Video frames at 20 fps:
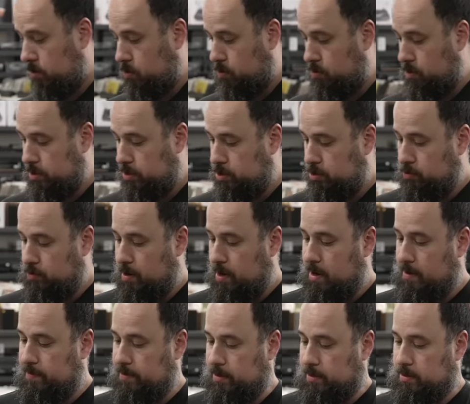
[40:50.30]
Chris
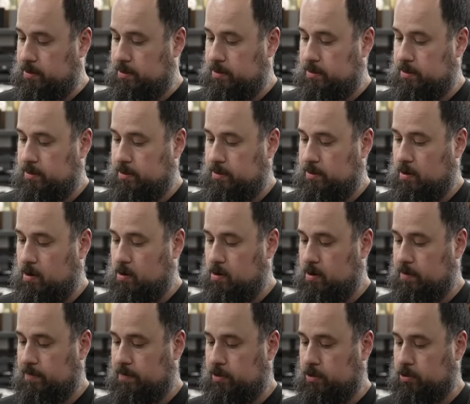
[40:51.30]
Travis, Art
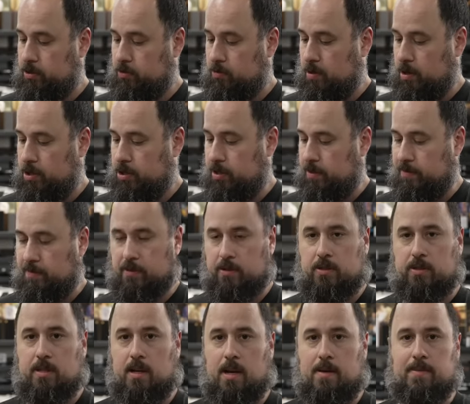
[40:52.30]
of Destruction,
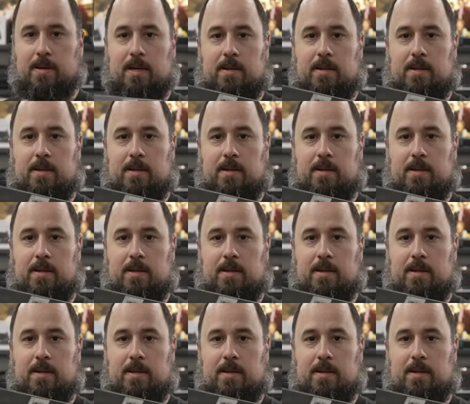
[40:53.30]
first time